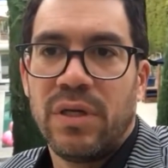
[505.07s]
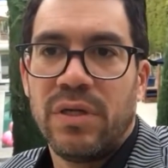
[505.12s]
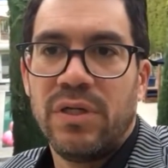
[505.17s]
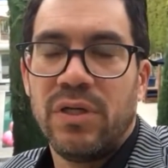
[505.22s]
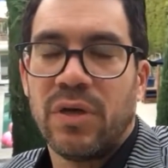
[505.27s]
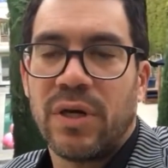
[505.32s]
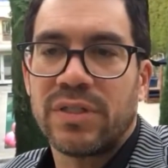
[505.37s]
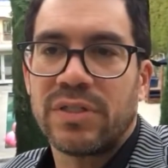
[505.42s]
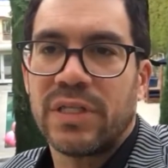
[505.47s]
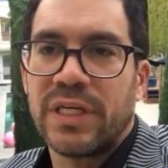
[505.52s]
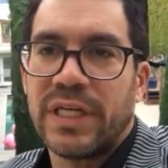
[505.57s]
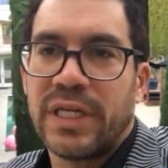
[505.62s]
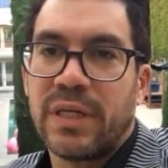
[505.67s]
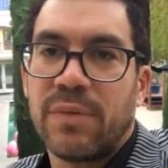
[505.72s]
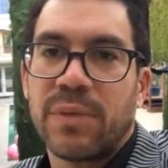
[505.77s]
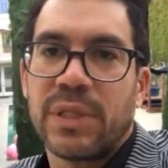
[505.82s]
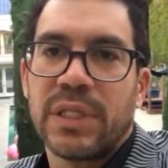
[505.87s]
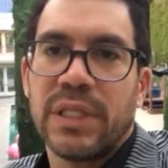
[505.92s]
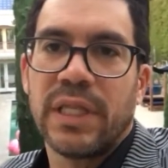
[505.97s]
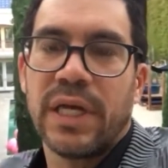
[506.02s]
You know, I was gonna
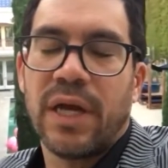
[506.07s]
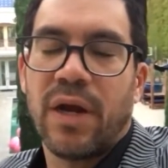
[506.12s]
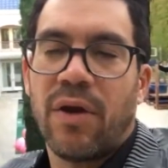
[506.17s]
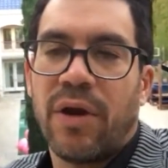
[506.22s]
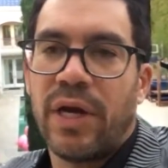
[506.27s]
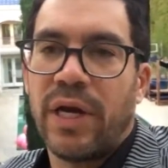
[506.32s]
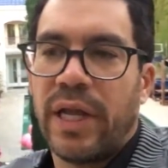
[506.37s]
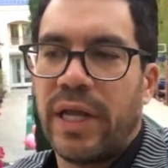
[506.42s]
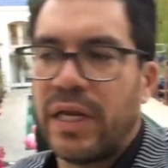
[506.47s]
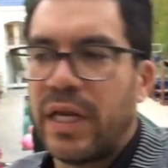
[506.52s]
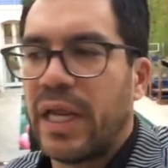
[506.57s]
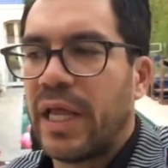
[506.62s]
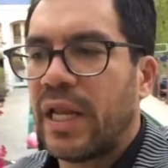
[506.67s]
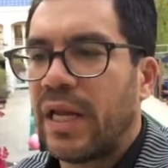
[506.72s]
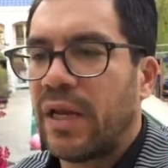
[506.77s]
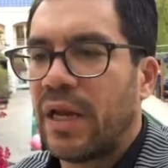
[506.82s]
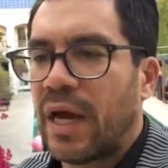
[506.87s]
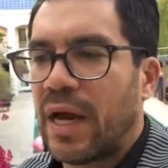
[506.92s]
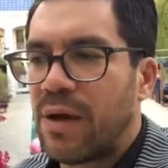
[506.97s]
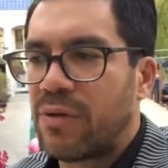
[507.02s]
get a McLaren, and
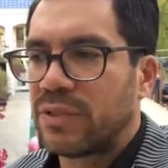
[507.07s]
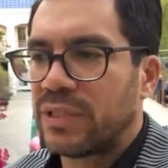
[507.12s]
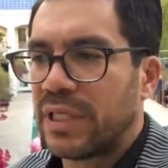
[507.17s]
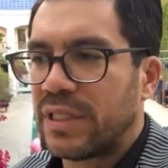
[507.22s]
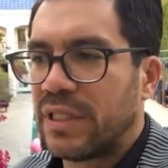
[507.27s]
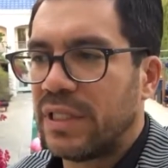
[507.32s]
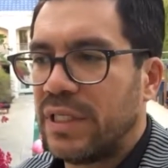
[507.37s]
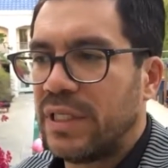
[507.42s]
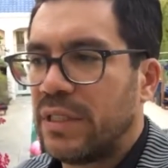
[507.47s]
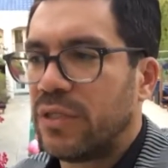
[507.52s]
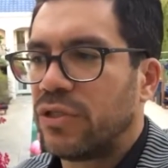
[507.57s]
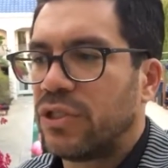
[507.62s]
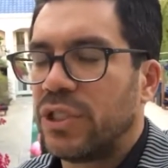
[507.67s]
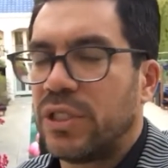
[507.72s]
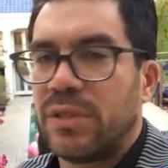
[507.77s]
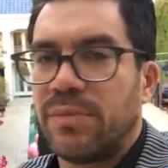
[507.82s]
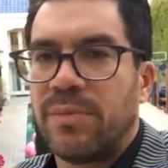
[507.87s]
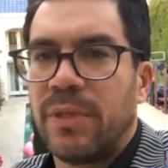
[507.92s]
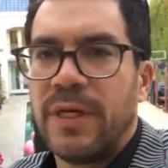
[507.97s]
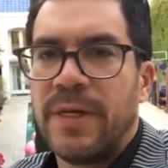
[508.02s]
then I was at the
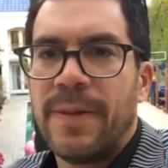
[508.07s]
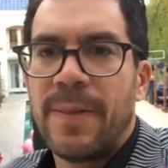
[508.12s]
dealership